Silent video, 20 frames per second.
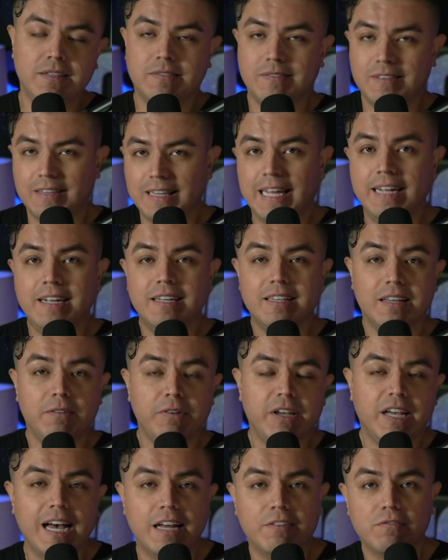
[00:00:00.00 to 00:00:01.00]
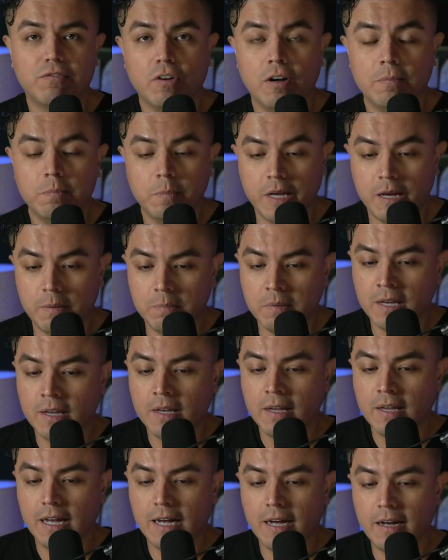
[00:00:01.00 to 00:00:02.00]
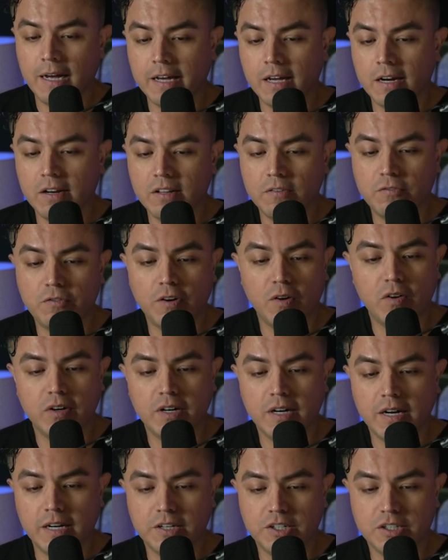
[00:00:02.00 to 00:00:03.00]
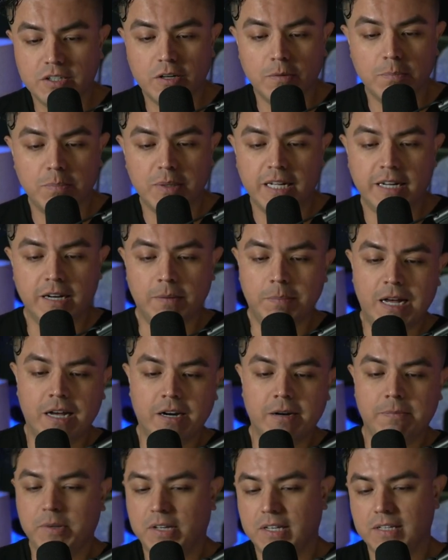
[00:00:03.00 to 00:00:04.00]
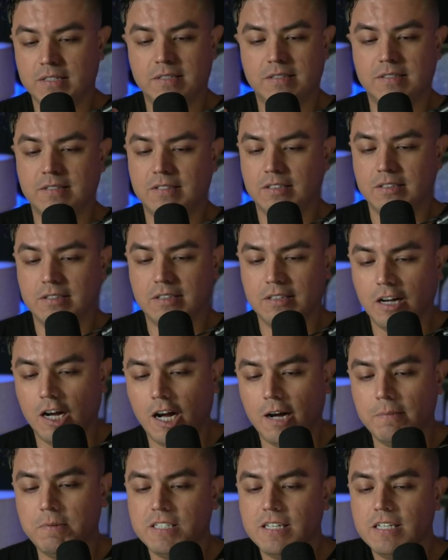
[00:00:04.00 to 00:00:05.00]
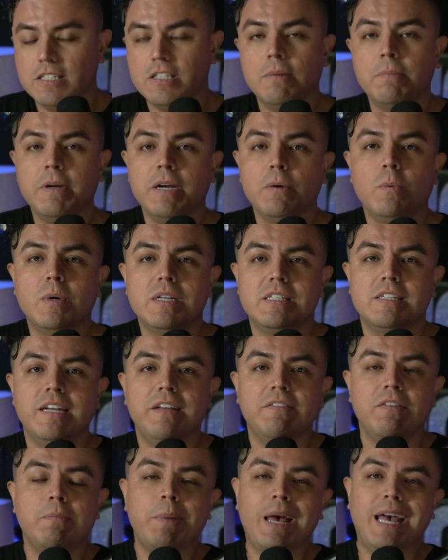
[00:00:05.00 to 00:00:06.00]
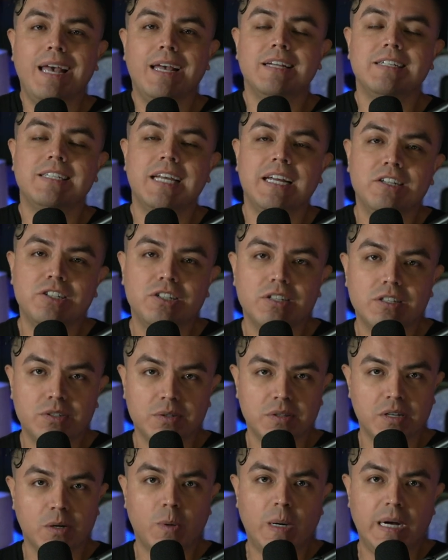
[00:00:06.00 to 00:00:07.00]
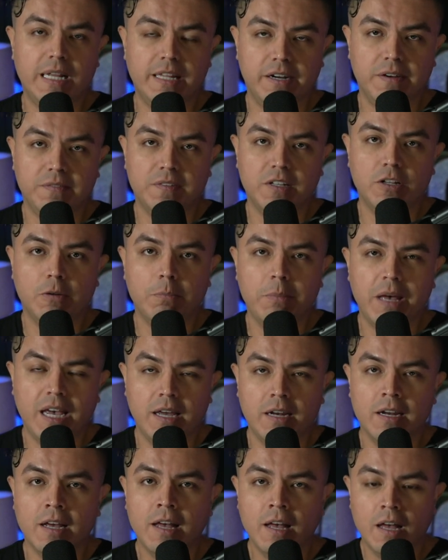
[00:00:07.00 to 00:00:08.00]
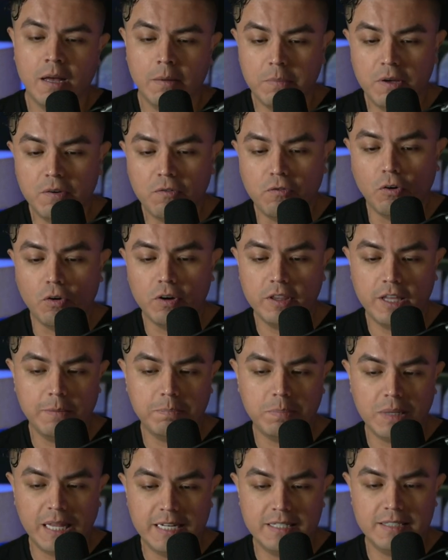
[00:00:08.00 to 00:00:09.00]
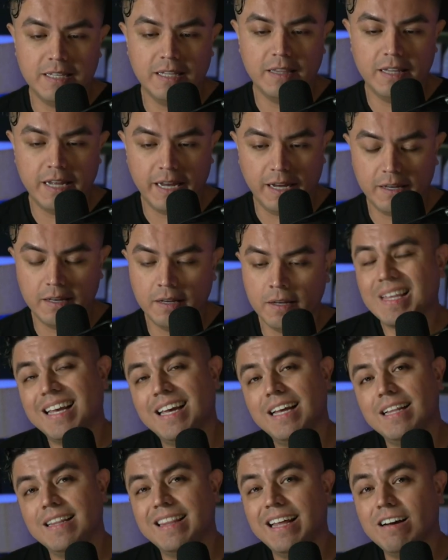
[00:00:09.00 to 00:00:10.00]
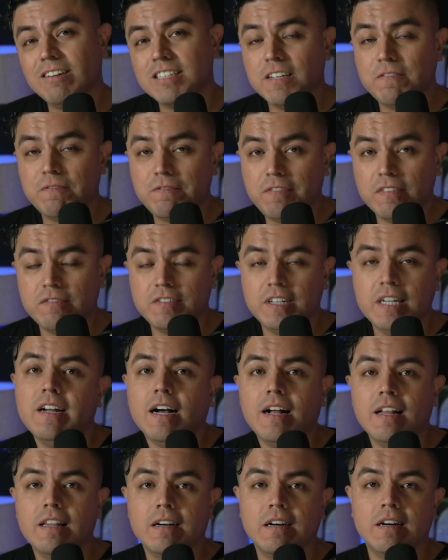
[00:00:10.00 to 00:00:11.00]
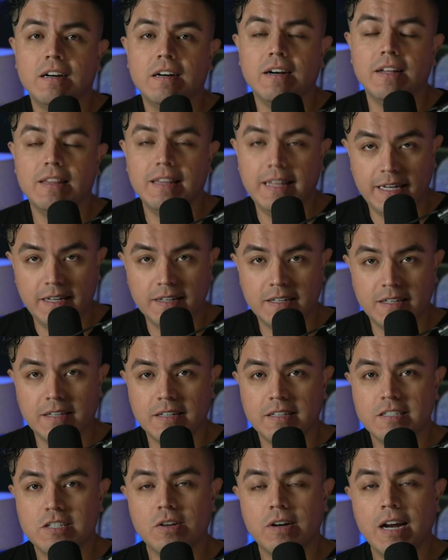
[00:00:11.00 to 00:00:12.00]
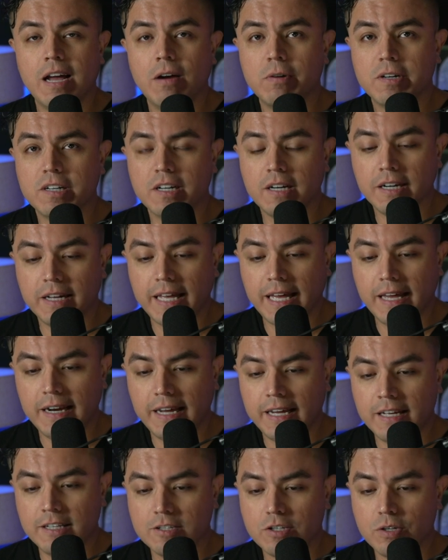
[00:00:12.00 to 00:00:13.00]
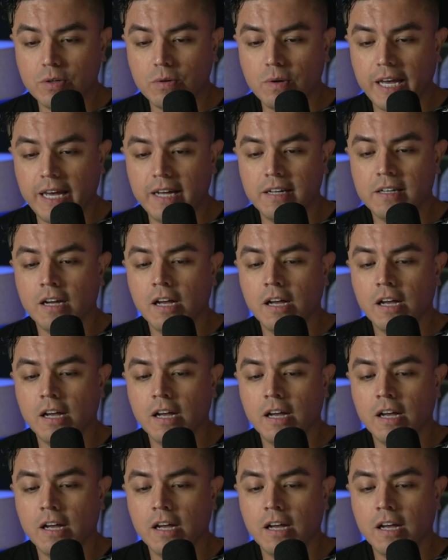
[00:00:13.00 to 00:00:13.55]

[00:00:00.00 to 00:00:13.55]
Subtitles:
link that we got from them. I got on the phone and I just complained about it because obviously somebody wasn't even paying attention to the quality of the domain before they placed the link. Again, that was a $50 link. So now we're going to get into a